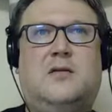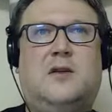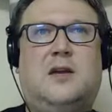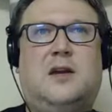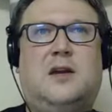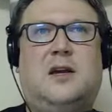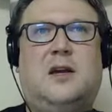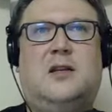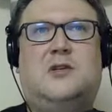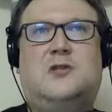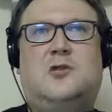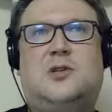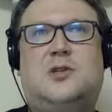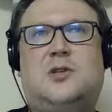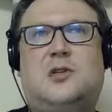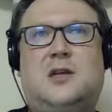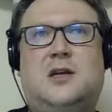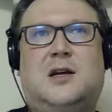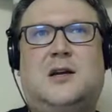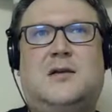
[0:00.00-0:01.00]
the
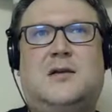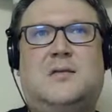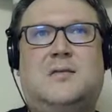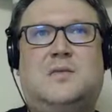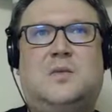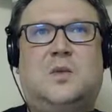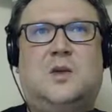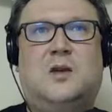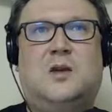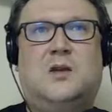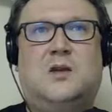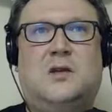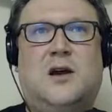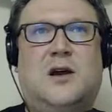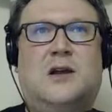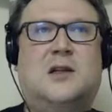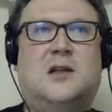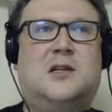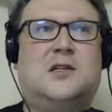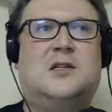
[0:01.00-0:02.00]
interesting,
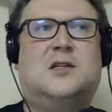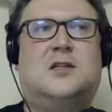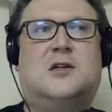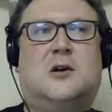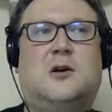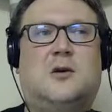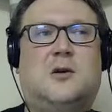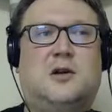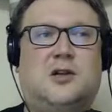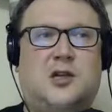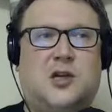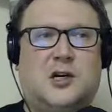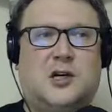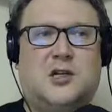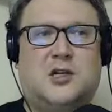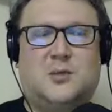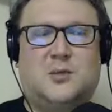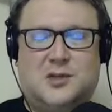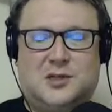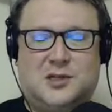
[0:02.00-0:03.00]
not necessarily
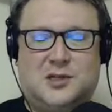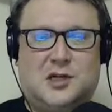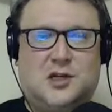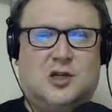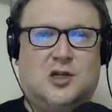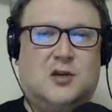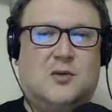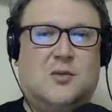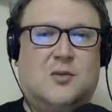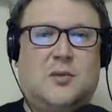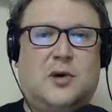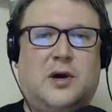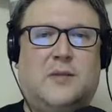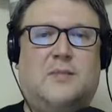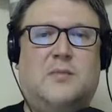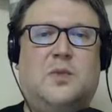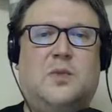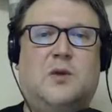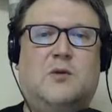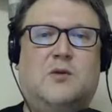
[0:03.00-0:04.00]
juxtaposition,
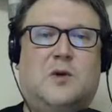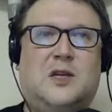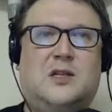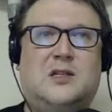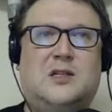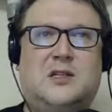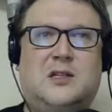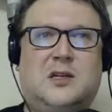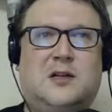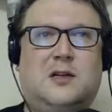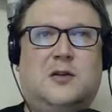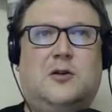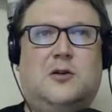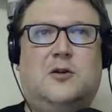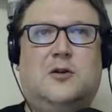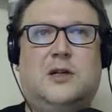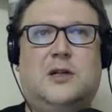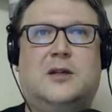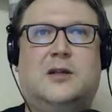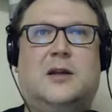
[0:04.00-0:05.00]
but we see
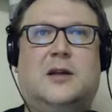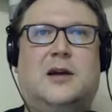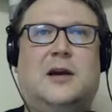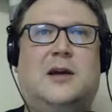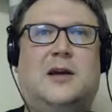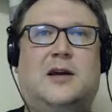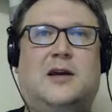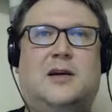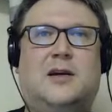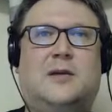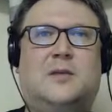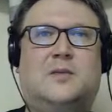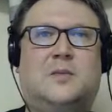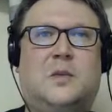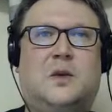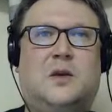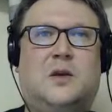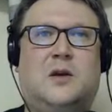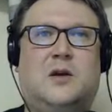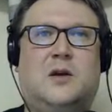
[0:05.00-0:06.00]
Luke and Leia
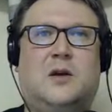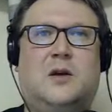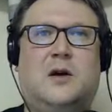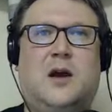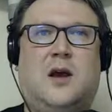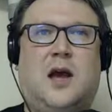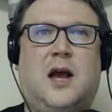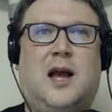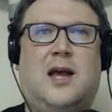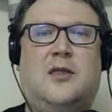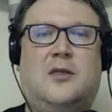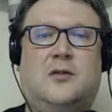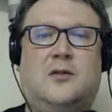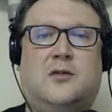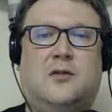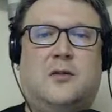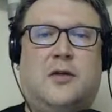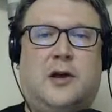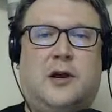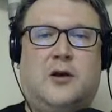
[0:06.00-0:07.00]

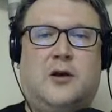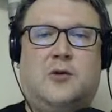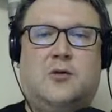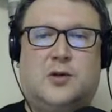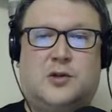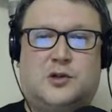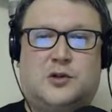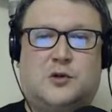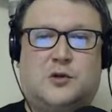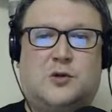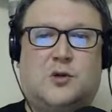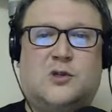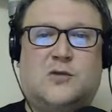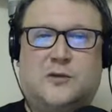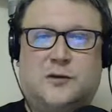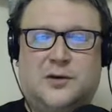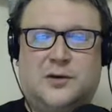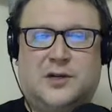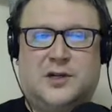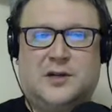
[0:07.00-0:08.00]
and their
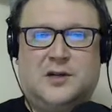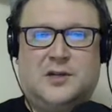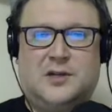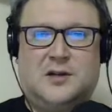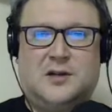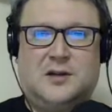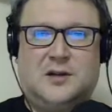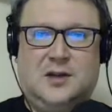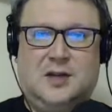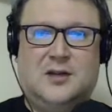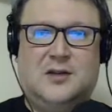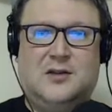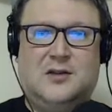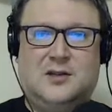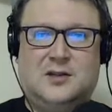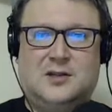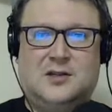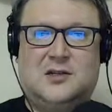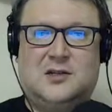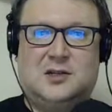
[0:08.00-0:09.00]
resourcefulness
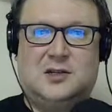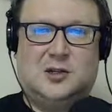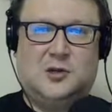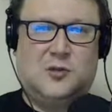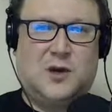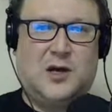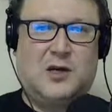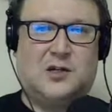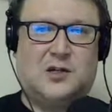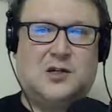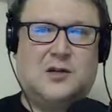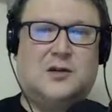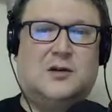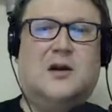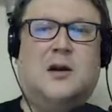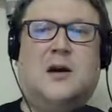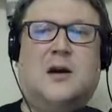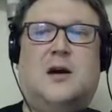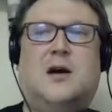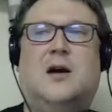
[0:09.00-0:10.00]
in this
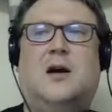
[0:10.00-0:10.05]
situation.